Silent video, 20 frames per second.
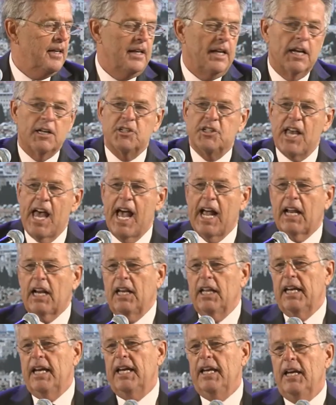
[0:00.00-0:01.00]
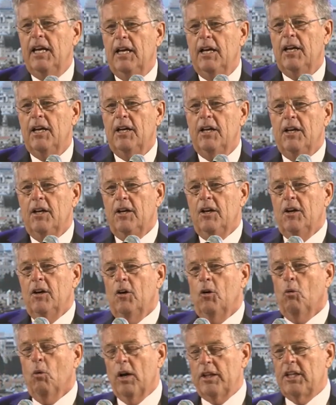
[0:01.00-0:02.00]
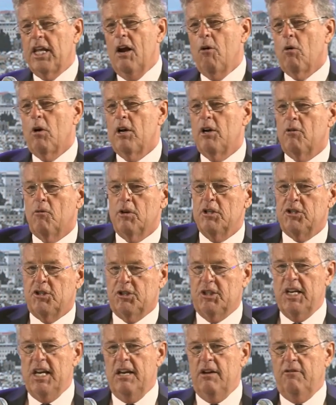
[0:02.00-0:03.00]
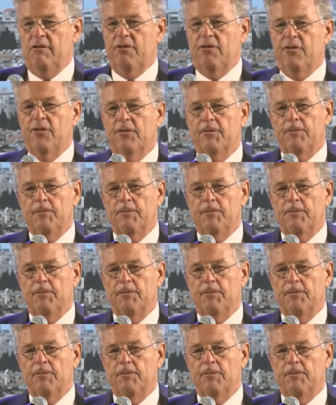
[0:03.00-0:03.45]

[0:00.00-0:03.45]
Exactly what they were to receive